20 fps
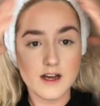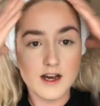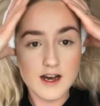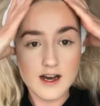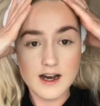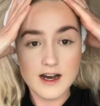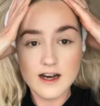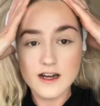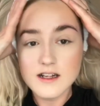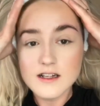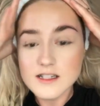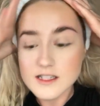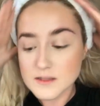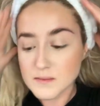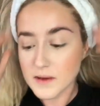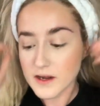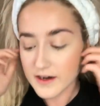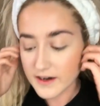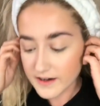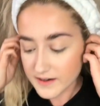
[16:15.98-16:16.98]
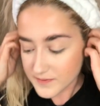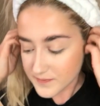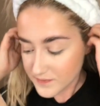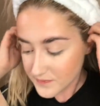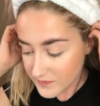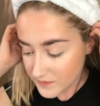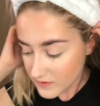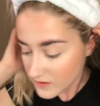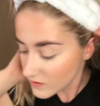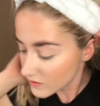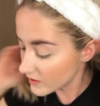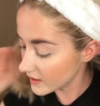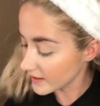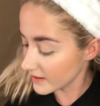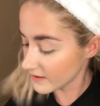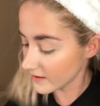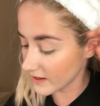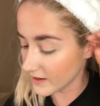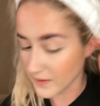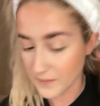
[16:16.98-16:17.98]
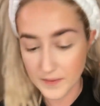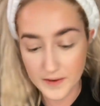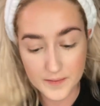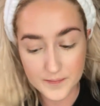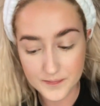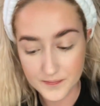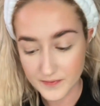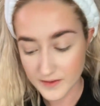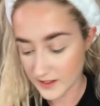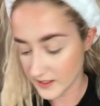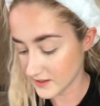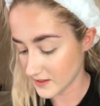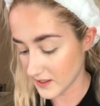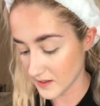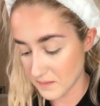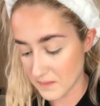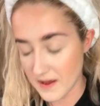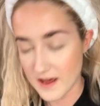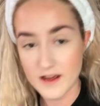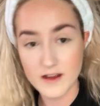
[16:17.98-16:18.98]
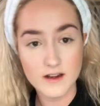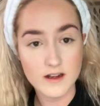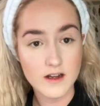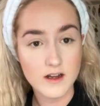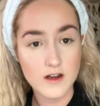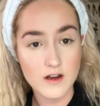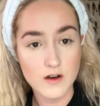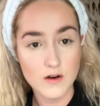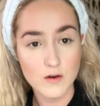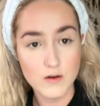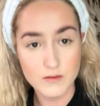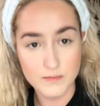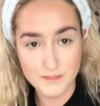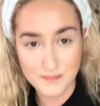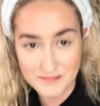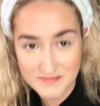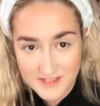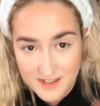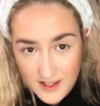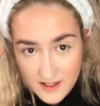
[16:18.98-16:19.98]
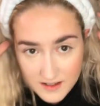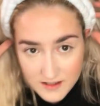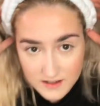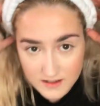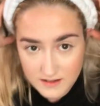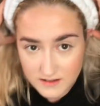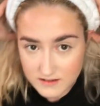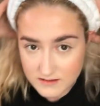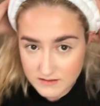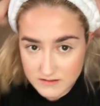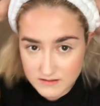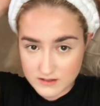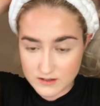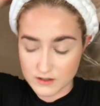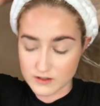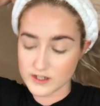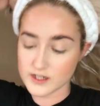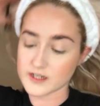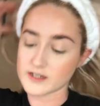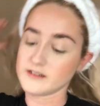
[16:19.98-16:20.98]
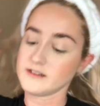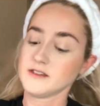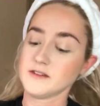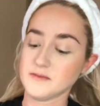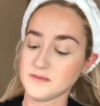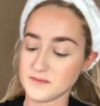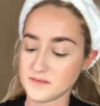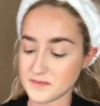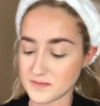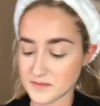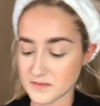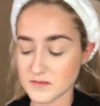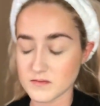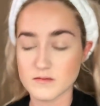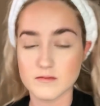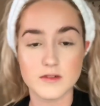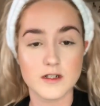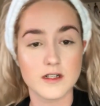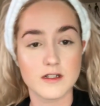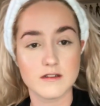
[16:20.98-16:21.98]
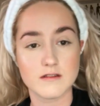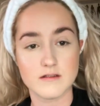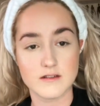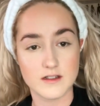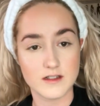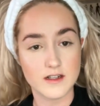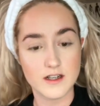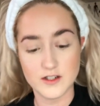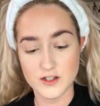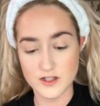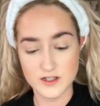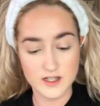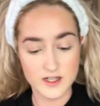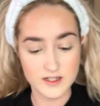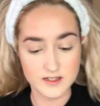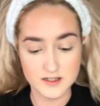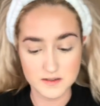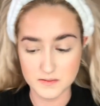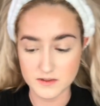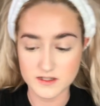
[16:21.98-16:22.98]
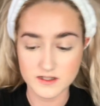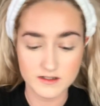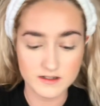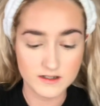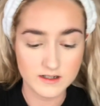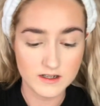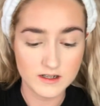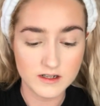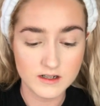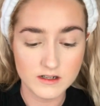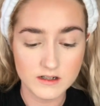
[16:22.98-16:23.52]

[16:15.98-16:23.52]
That's better. Right, anyway, let's get that. Oh, sorry guys. But it just has to be done.